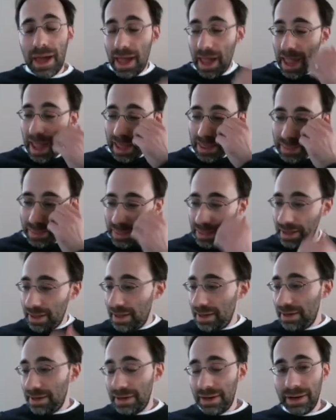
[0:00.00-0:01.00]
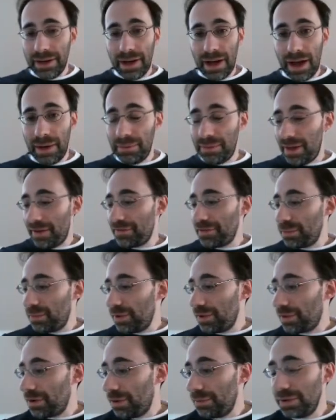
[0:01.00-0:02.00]
And then I'm left
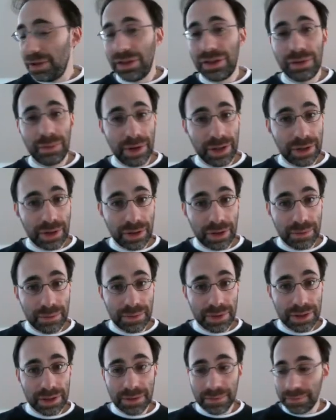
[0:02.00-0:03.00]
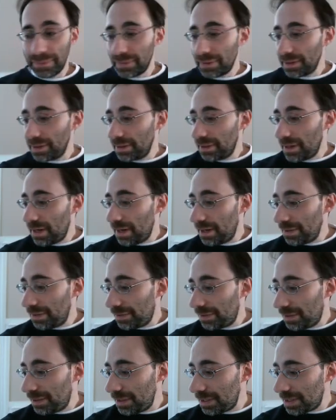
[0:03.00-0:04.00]
with only 3 terms. And
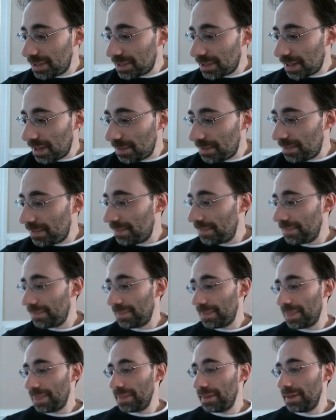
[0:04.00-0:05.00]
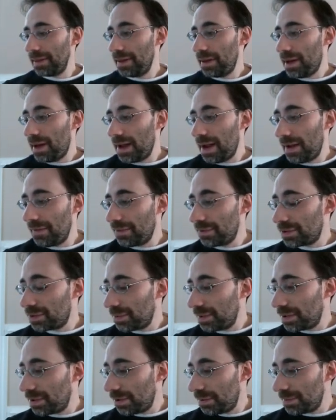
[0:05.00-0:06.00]
this step, I have those
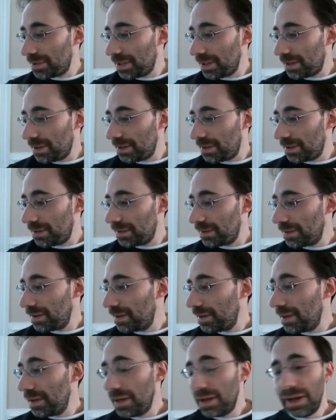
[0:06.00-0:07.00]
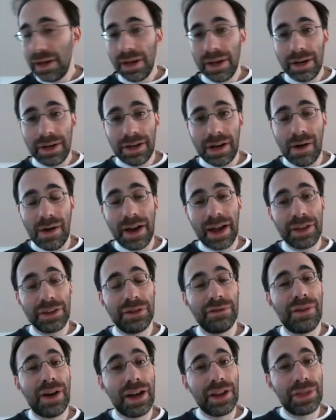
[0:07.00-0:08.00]
3 terms here. Now I can
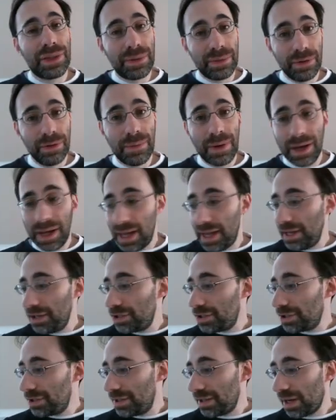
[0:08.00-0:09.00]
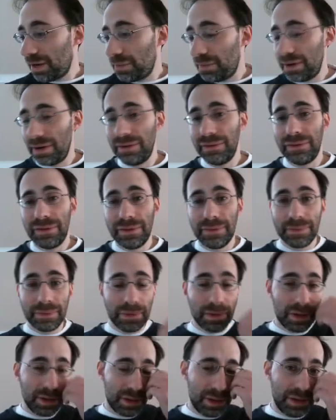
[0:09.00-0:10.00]
divide through by h to get rid of
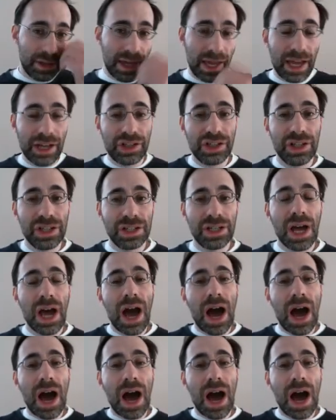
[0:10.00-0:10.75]
the h's